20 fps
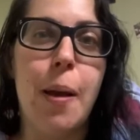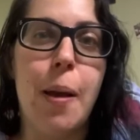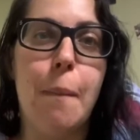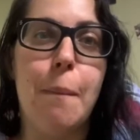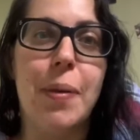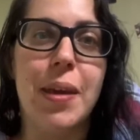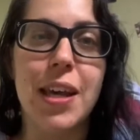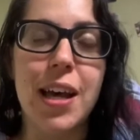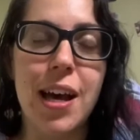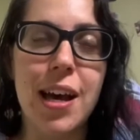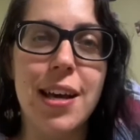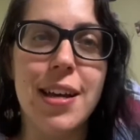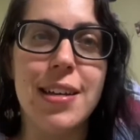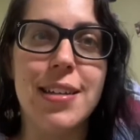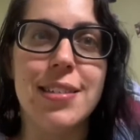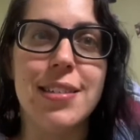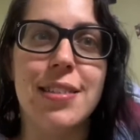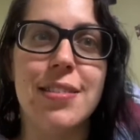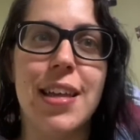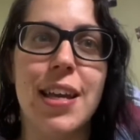
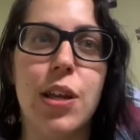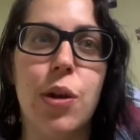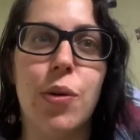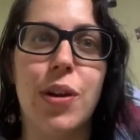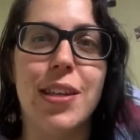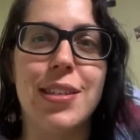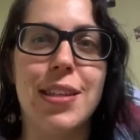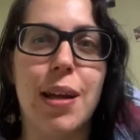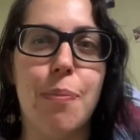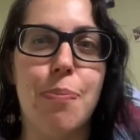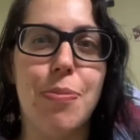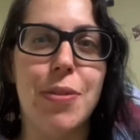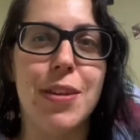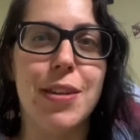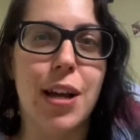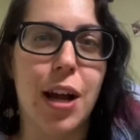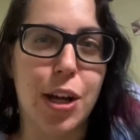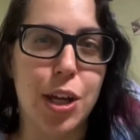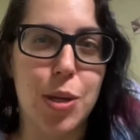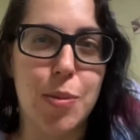Because they don't accept the
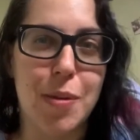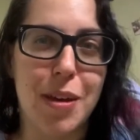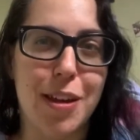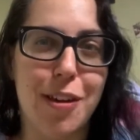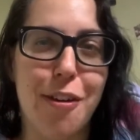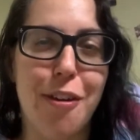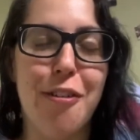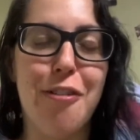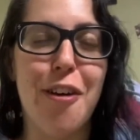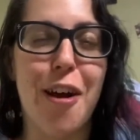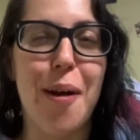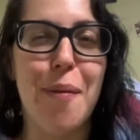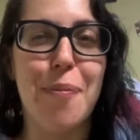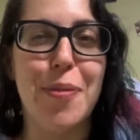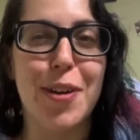document from the